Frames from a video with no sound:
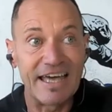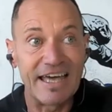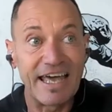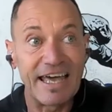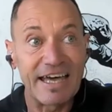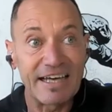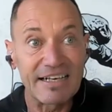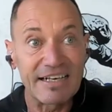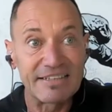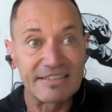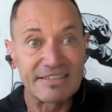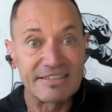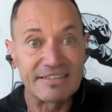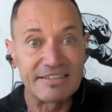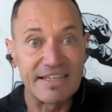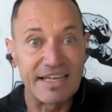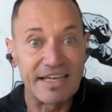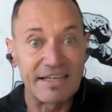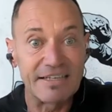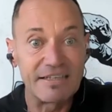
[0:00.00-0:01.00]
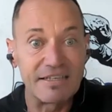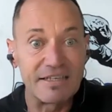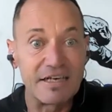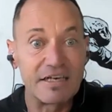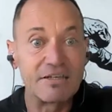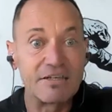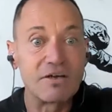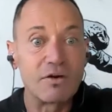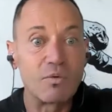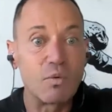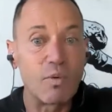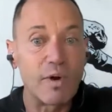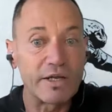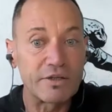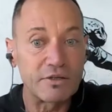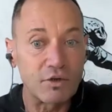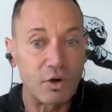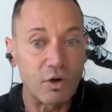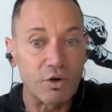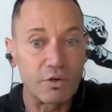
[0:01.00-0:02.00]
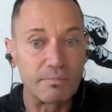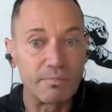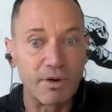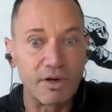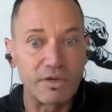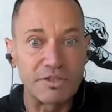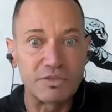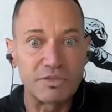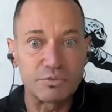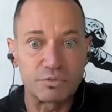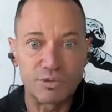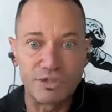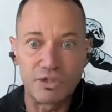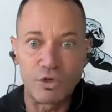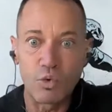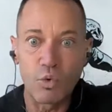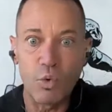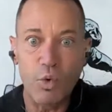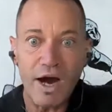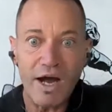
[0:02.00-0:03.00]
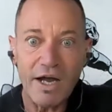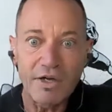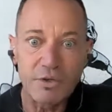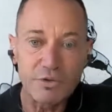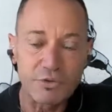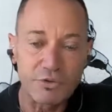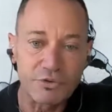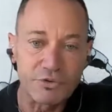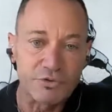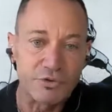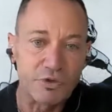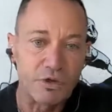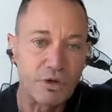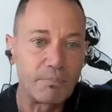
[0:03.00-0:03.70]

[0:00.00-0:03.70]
else than what our body requires,